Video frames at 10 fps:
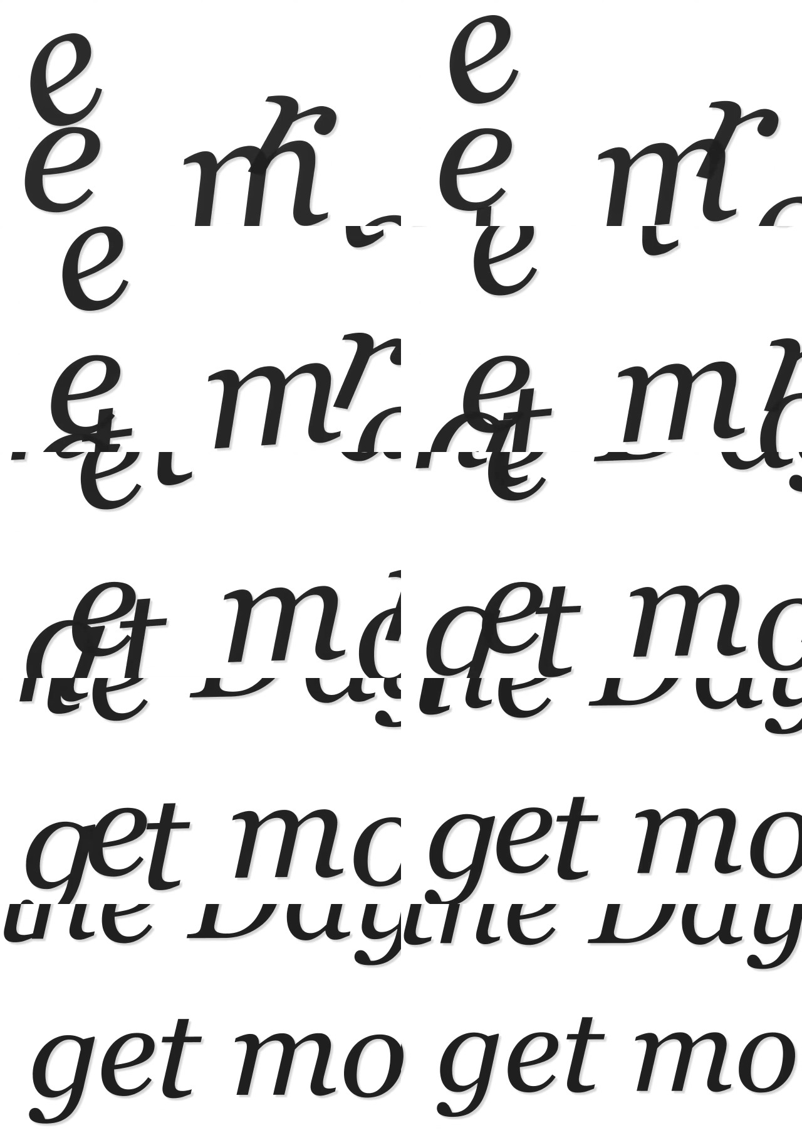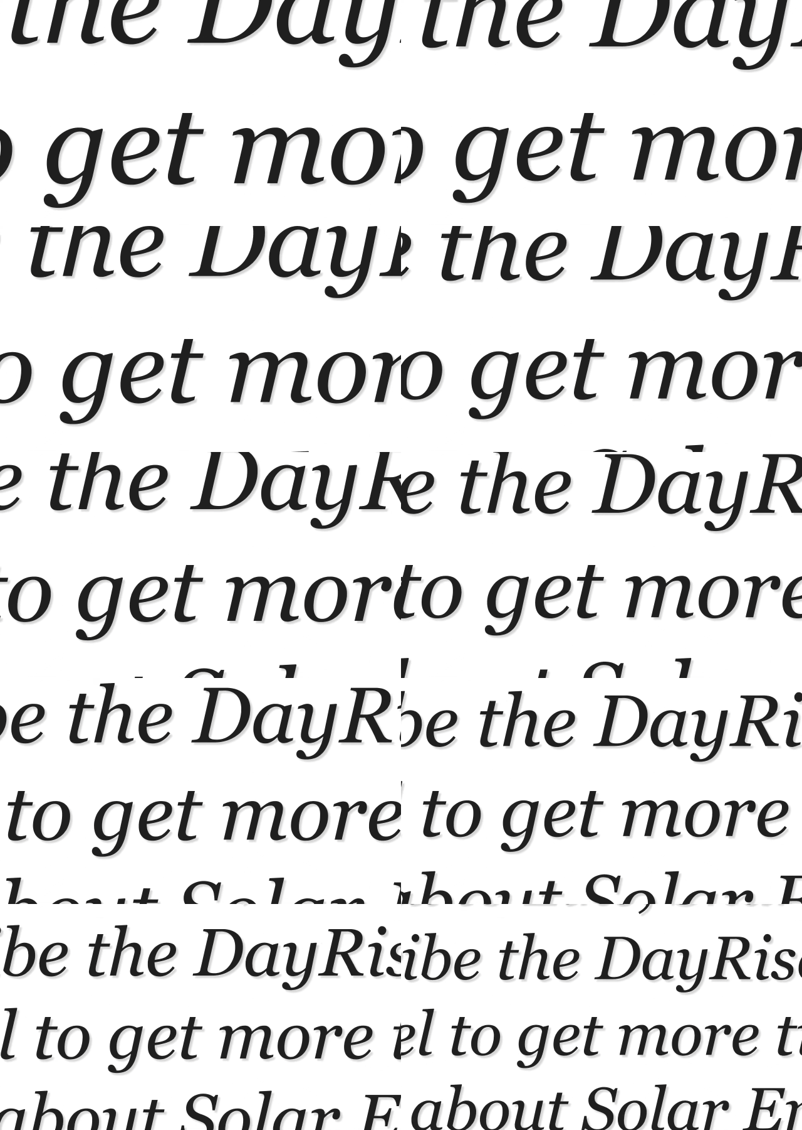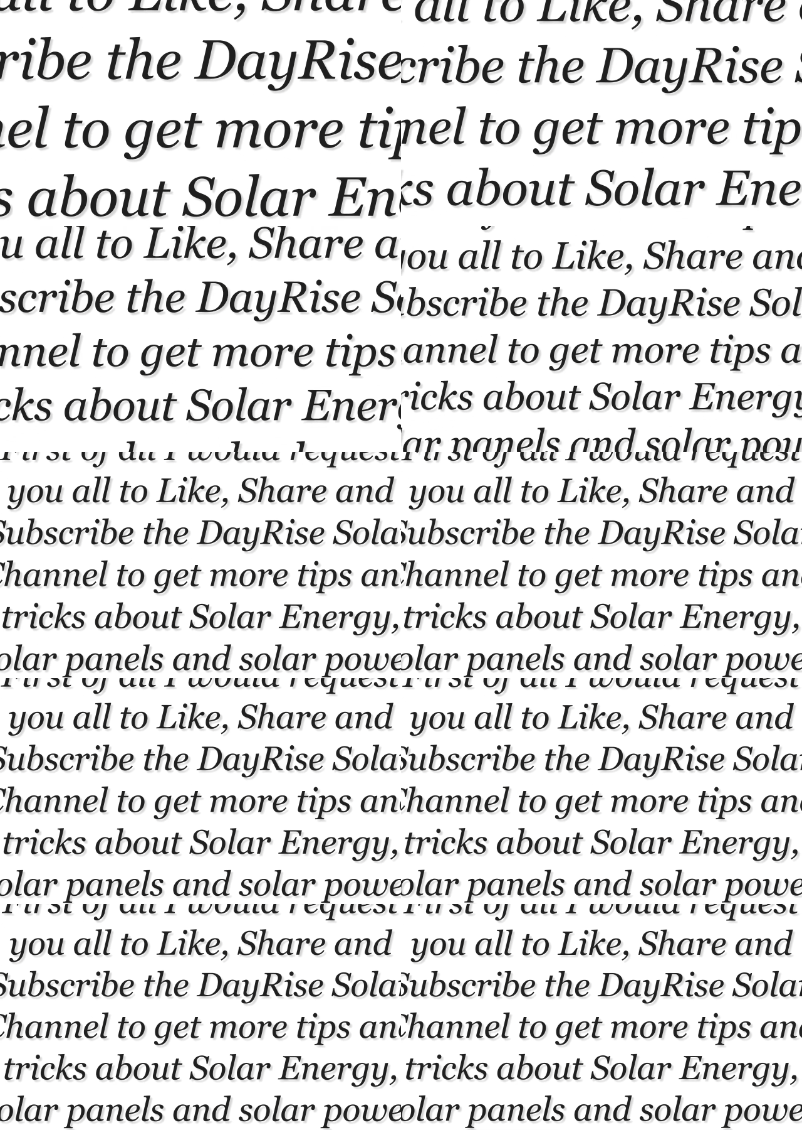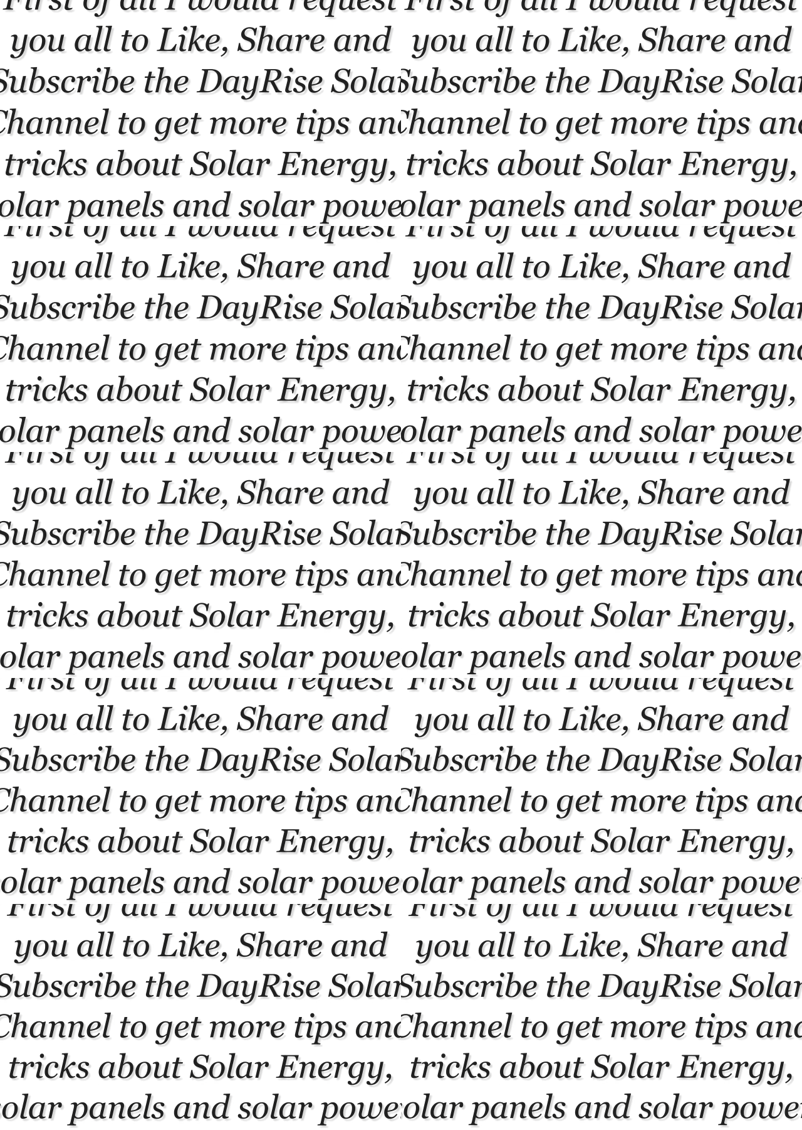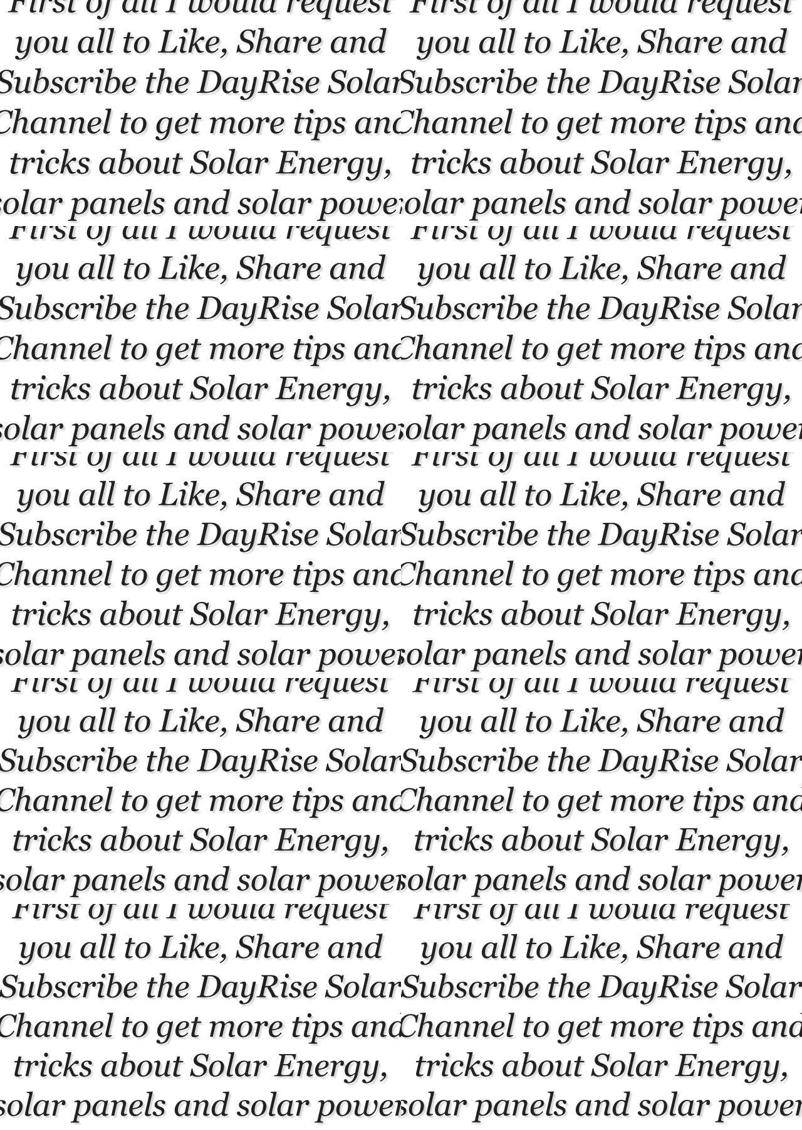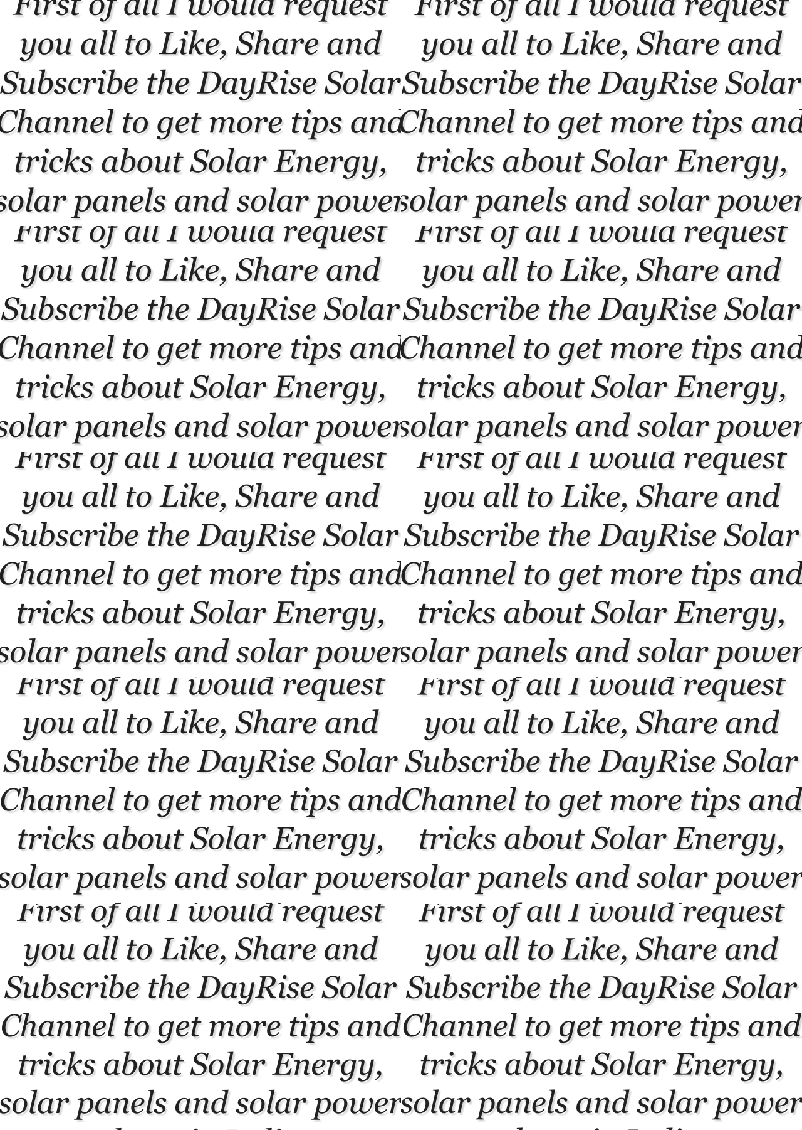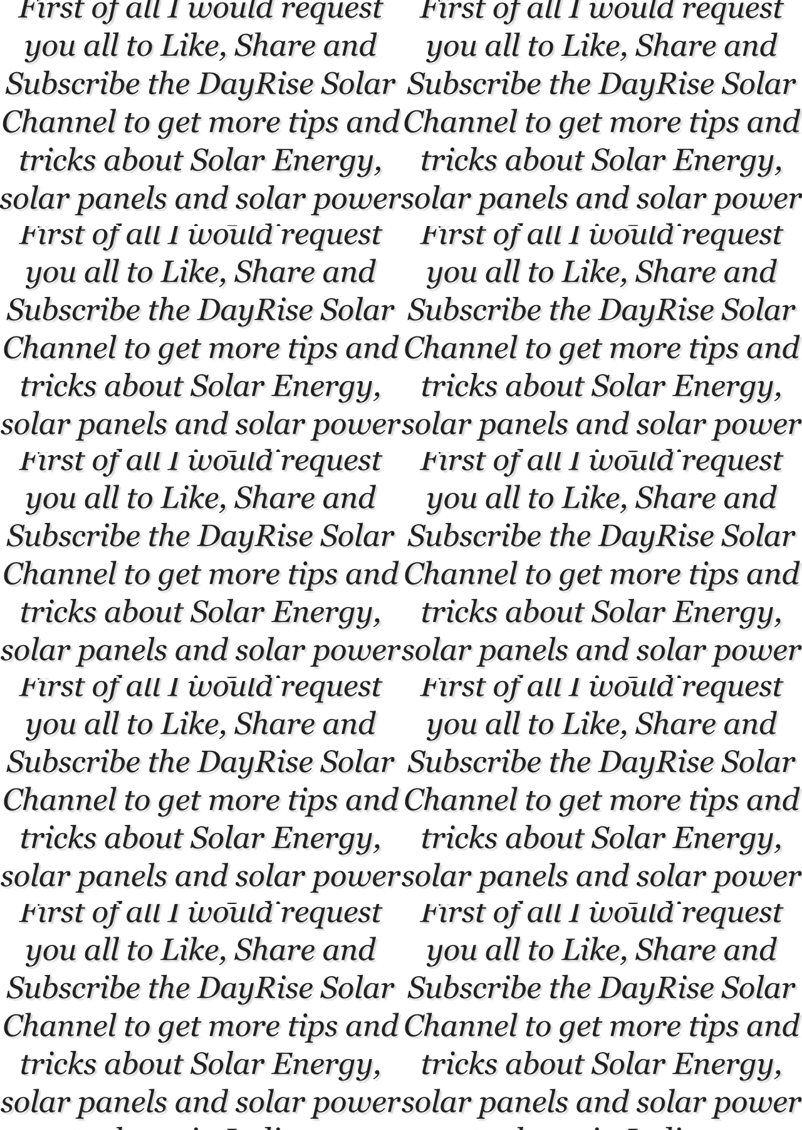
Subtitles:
No face is visible, so there are no lips to read.